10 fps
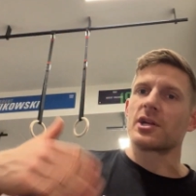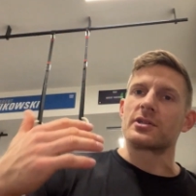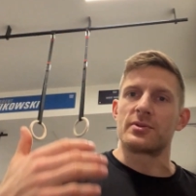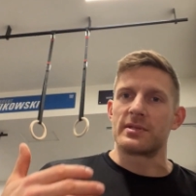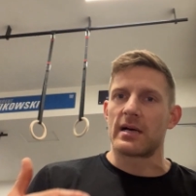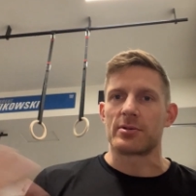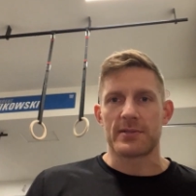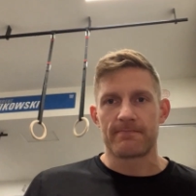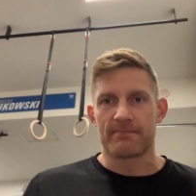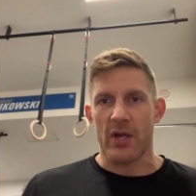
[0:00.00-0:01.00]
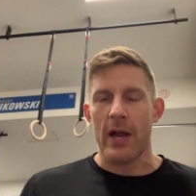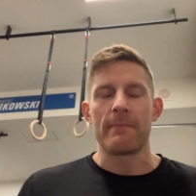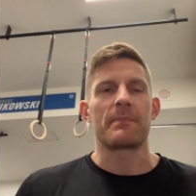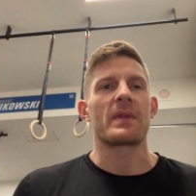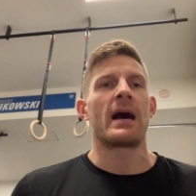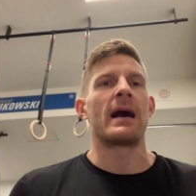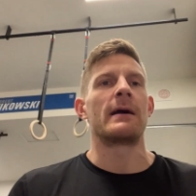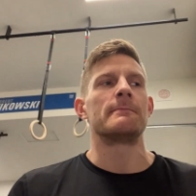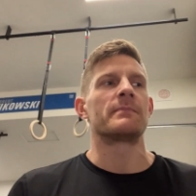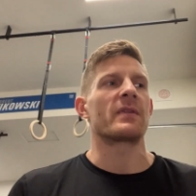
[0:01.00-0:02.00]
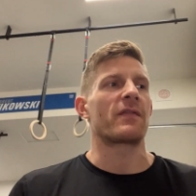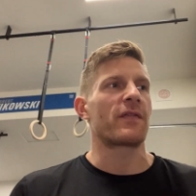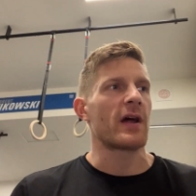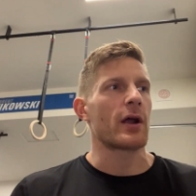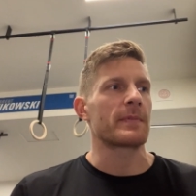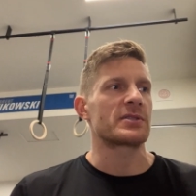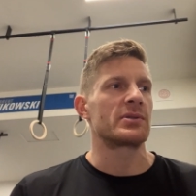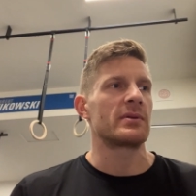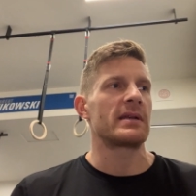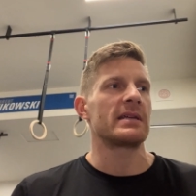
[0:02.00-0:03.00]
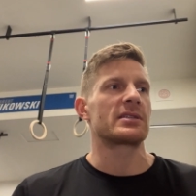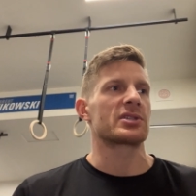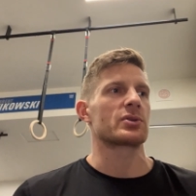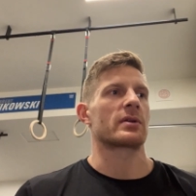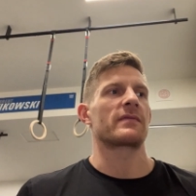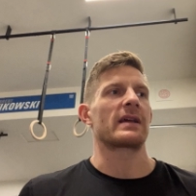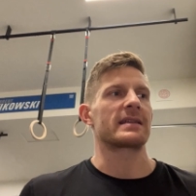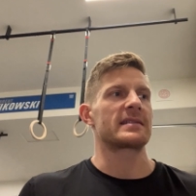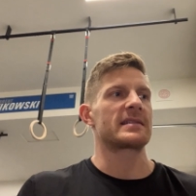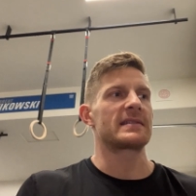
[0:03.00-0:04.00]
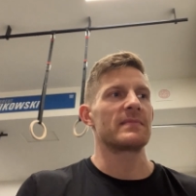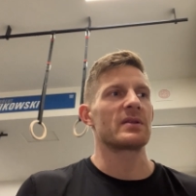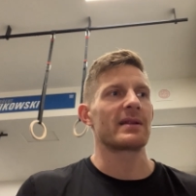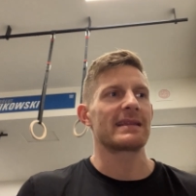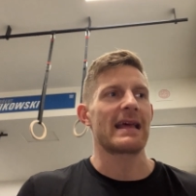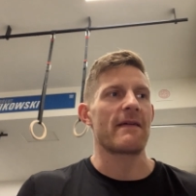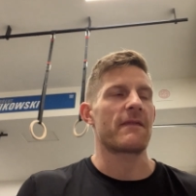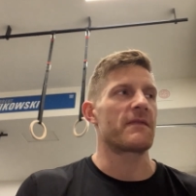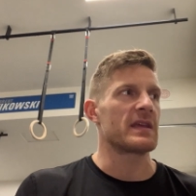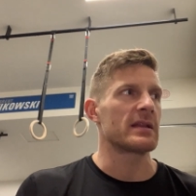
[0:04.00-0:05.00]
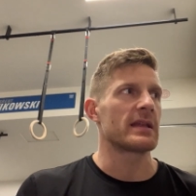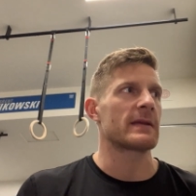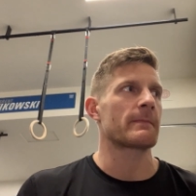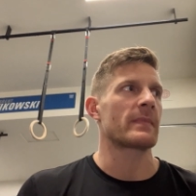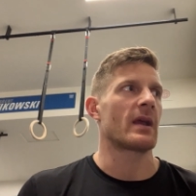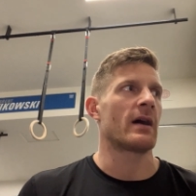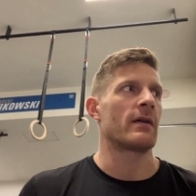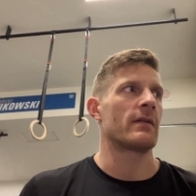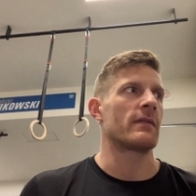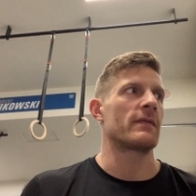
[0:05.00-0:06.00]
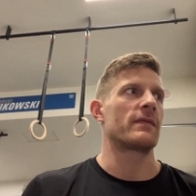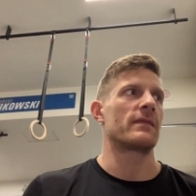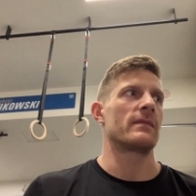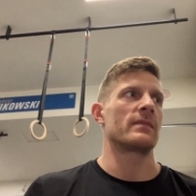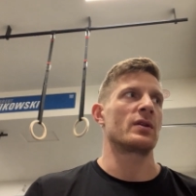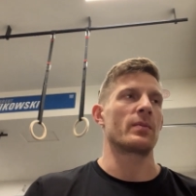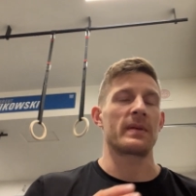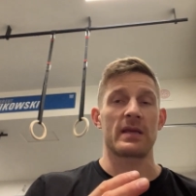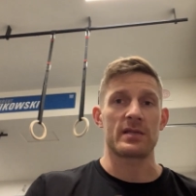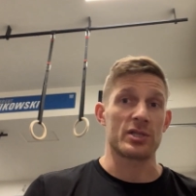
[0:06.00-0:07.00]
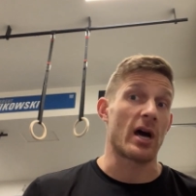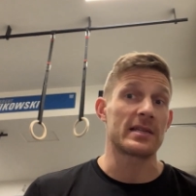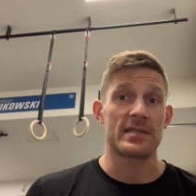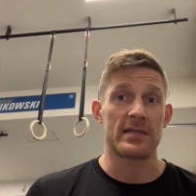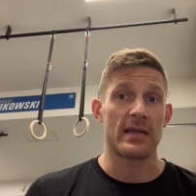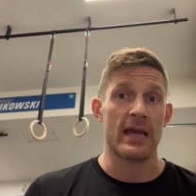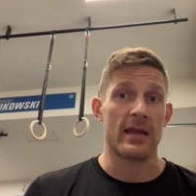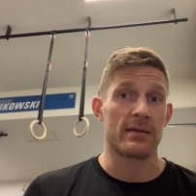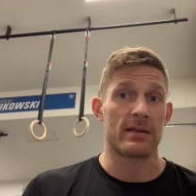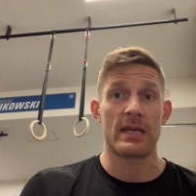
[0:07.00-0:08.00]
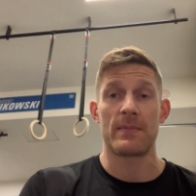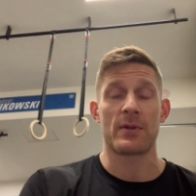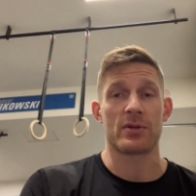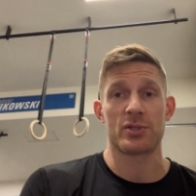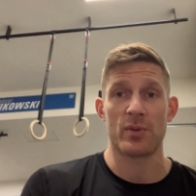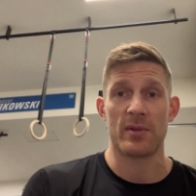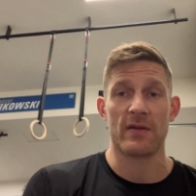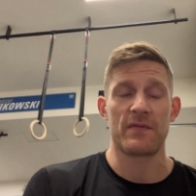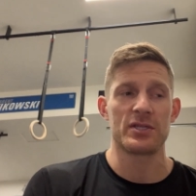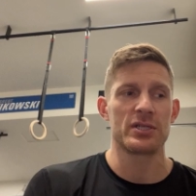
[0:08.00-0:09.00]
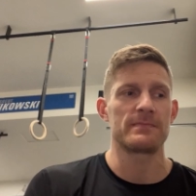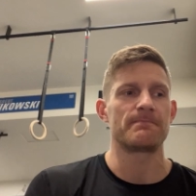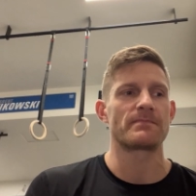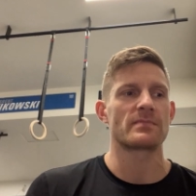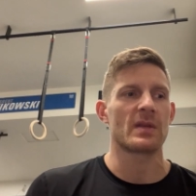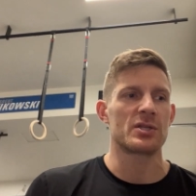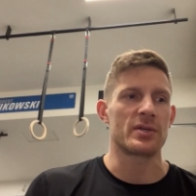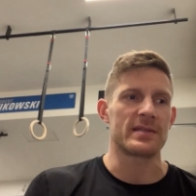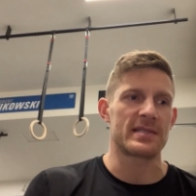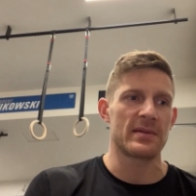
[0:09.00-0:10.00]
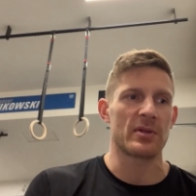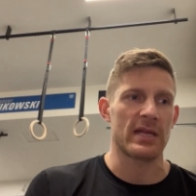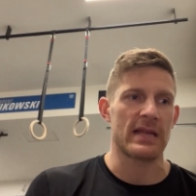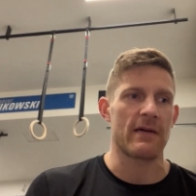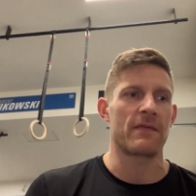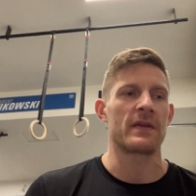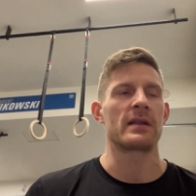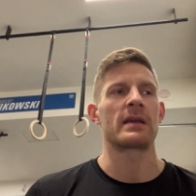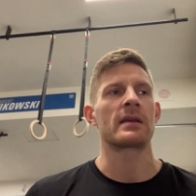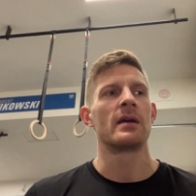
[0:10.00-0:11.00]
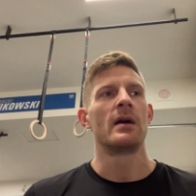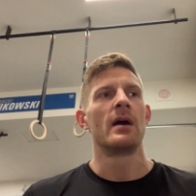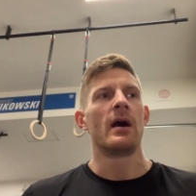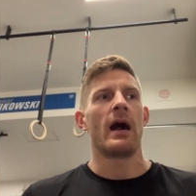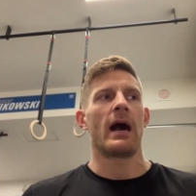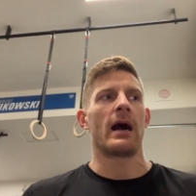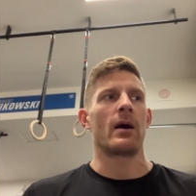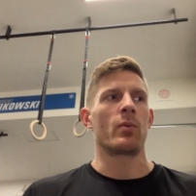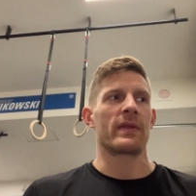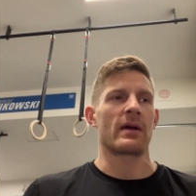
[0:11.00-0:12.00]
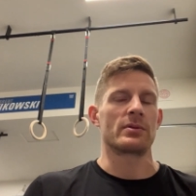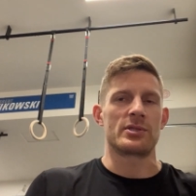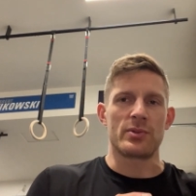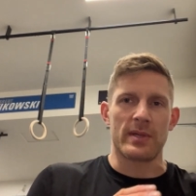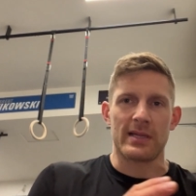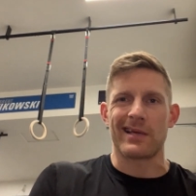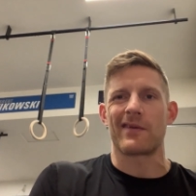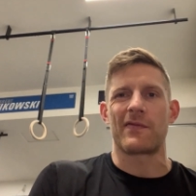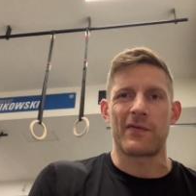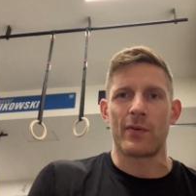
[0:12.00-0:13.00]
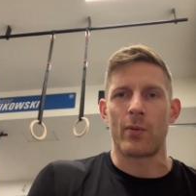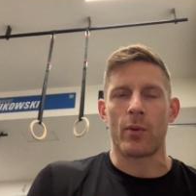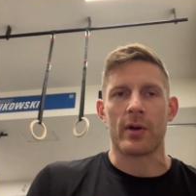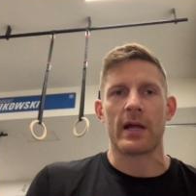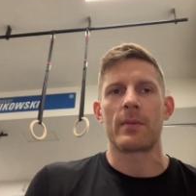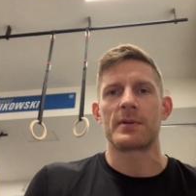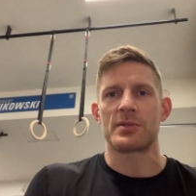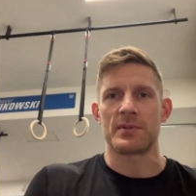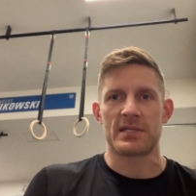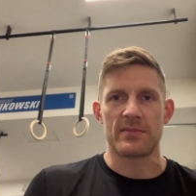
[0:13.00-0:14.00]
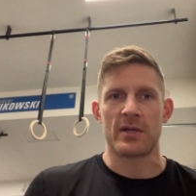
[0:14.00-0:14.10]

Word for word: start doing doubles. All right. Um, fun opportunity to sort of like simulate that feeling of, you know, being exhausted and keeping your swimming efficient. So you can simulate that feeling uh, without doing like a full workout, but doing some